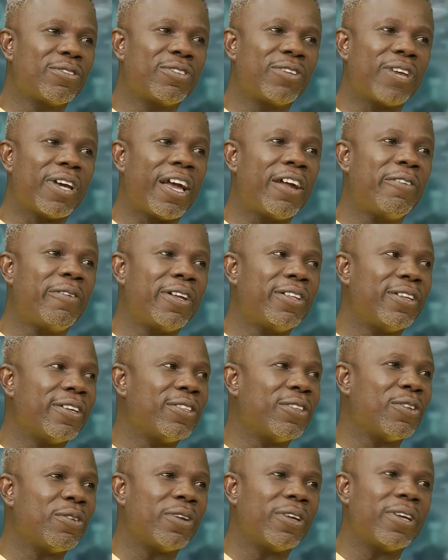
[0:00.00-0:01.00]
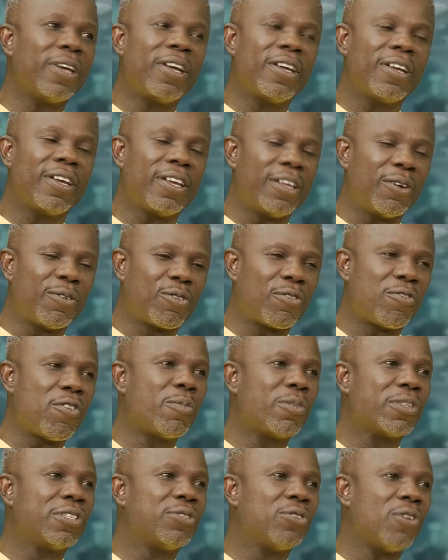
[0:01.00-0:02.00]
so I ready no ye nkofo
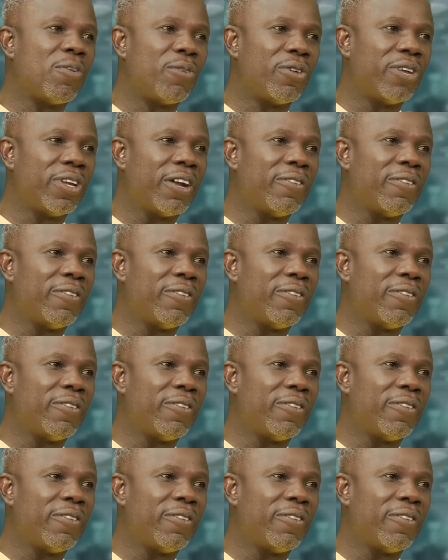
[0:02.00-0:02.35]
mo titi o mo year